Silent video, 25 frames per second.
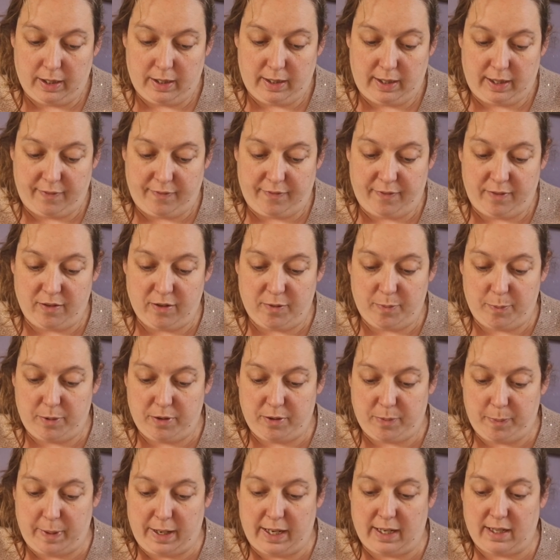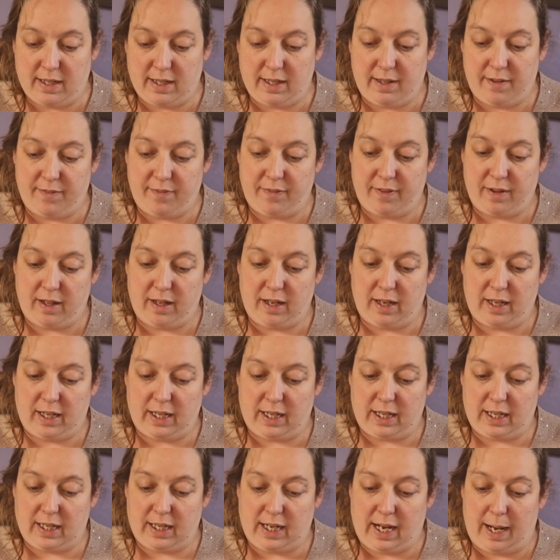Different perspectives
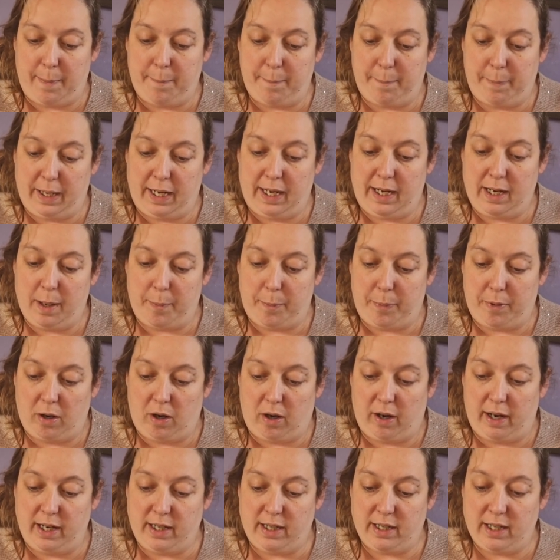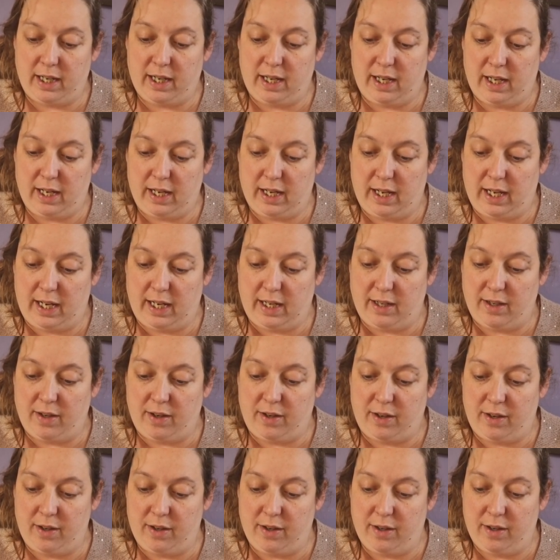can be applied
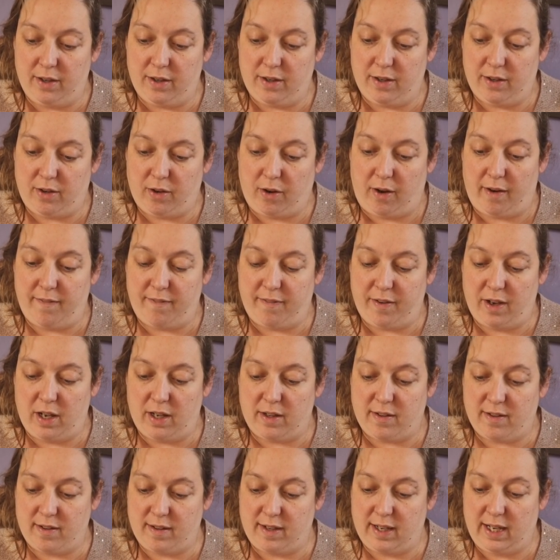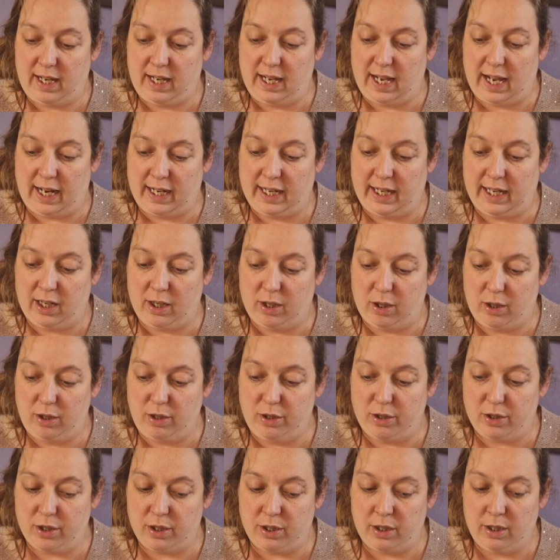in diversity and
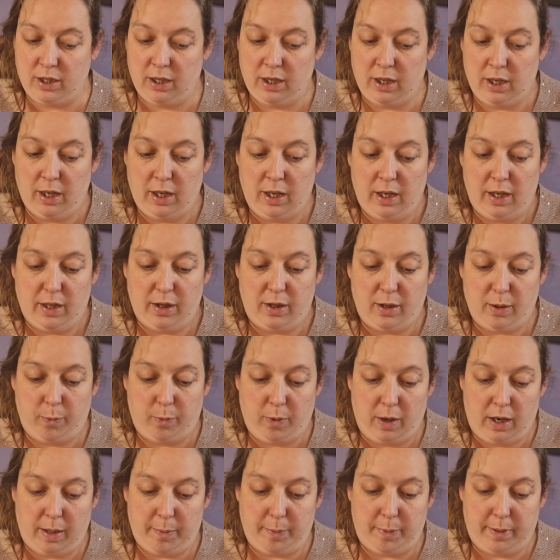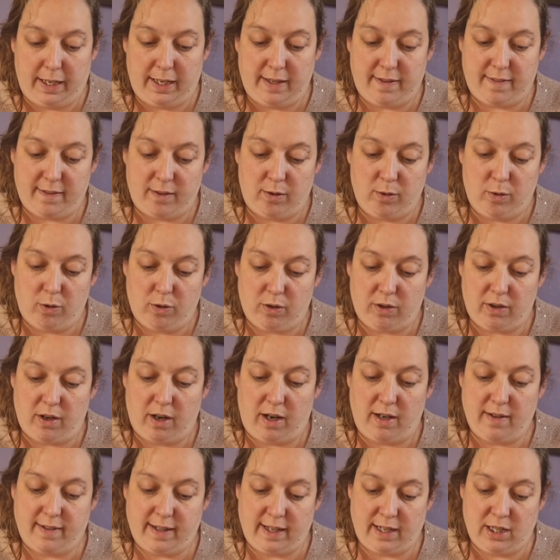inclusion, the workplace and
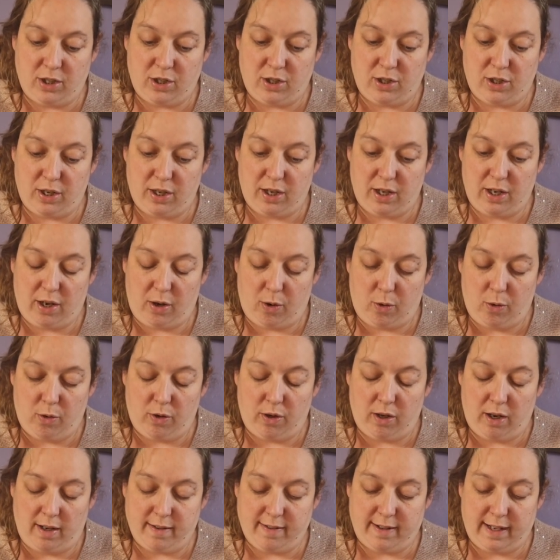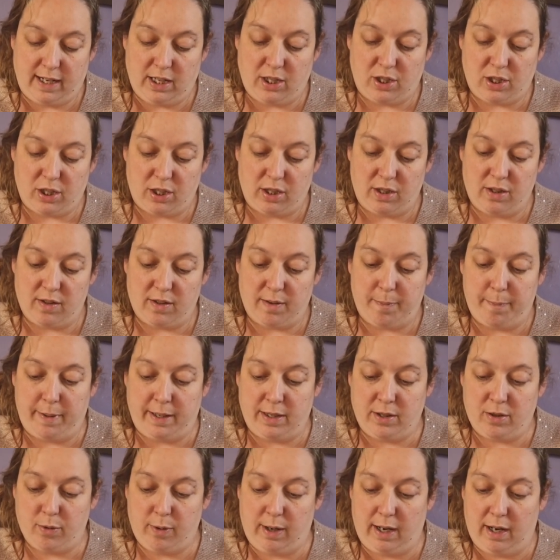organisations,
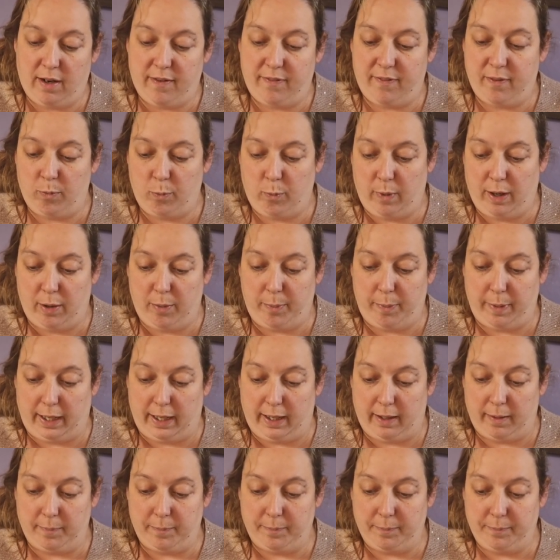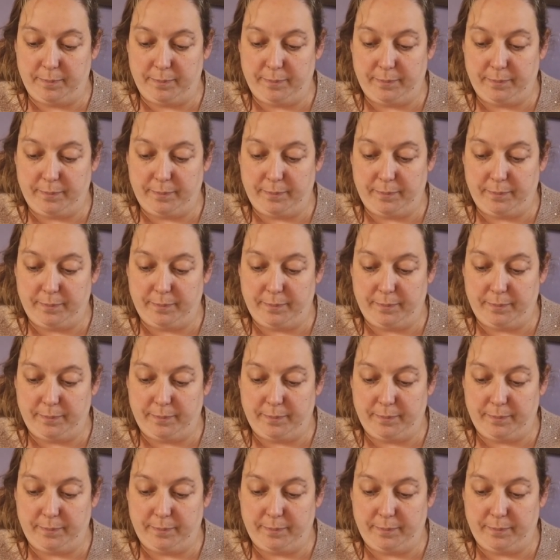mental health and well-being.